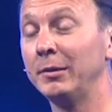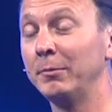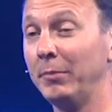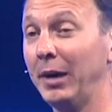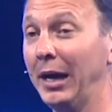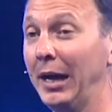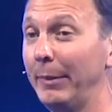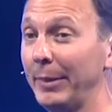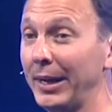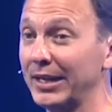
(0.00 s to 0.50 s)

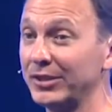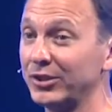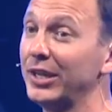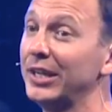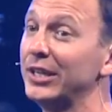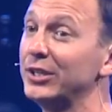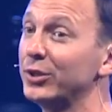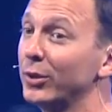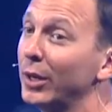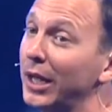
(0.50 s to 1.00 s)
my
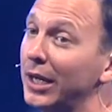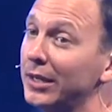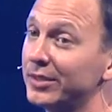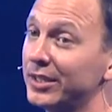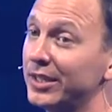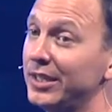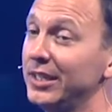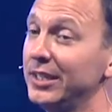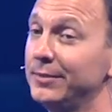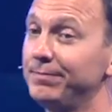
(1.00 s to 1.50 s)
imagination when I was a
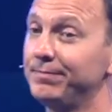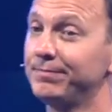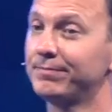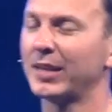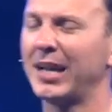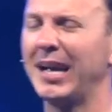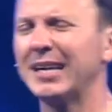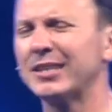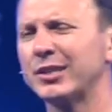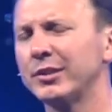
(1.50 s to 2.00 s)
kid.
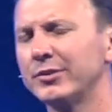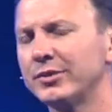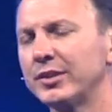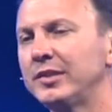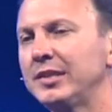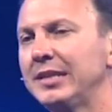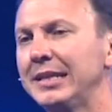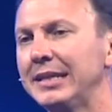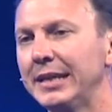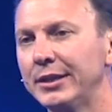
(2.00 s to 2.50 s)
Actually, I was a
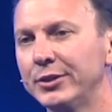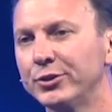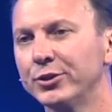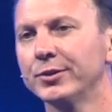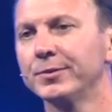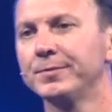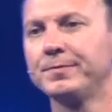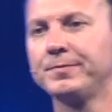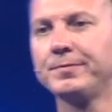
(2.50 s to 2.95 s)
teenager.